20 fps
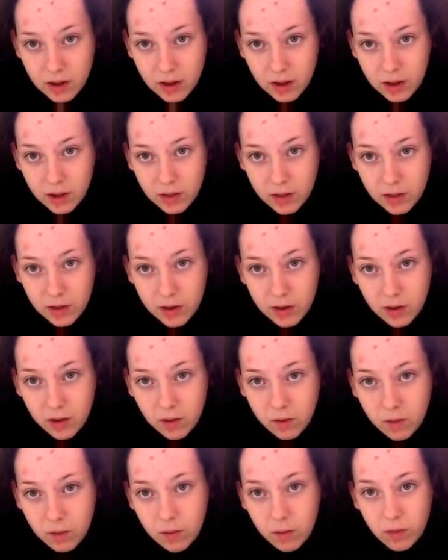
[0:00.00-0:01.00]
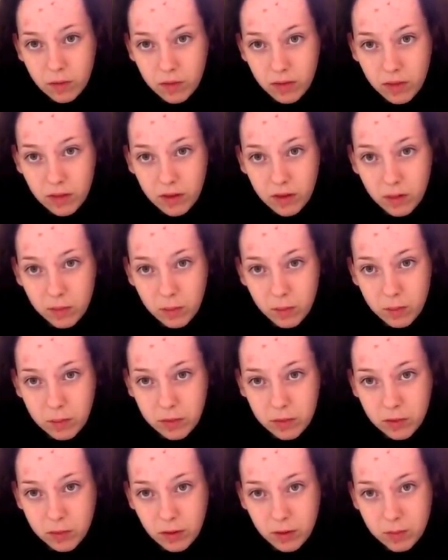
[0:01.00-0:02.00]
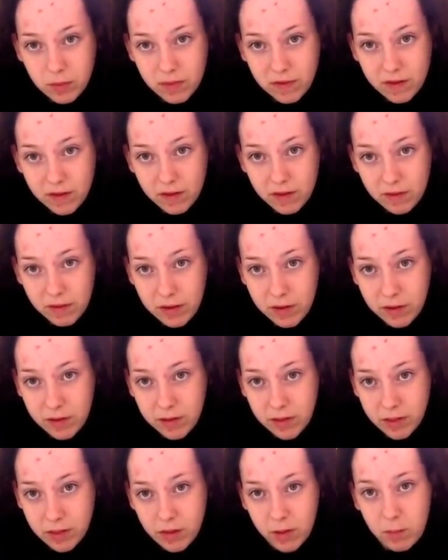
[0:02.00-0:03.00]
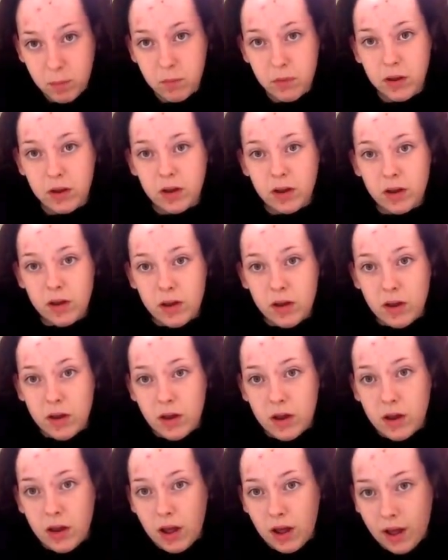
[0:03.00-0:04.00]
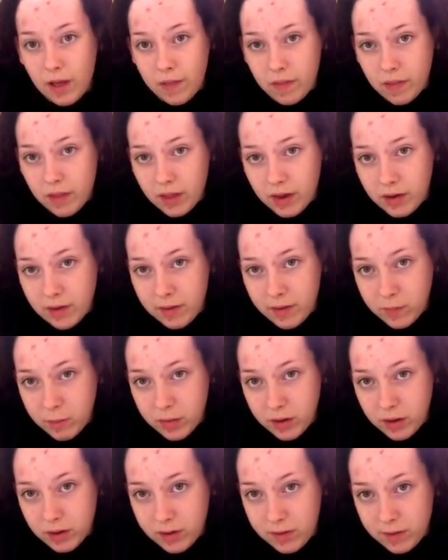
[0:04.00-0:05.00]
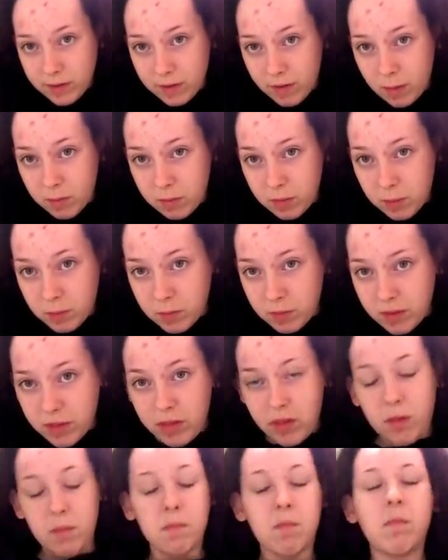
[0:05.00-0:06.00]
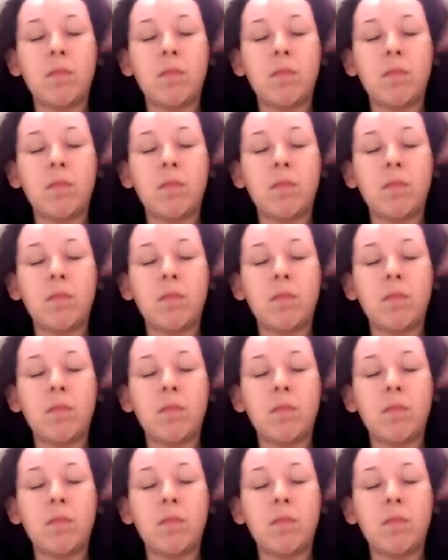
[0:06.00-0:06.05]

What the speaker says: and then hold this one between my first finger and thumb, and then this one I just wrap around my thumb.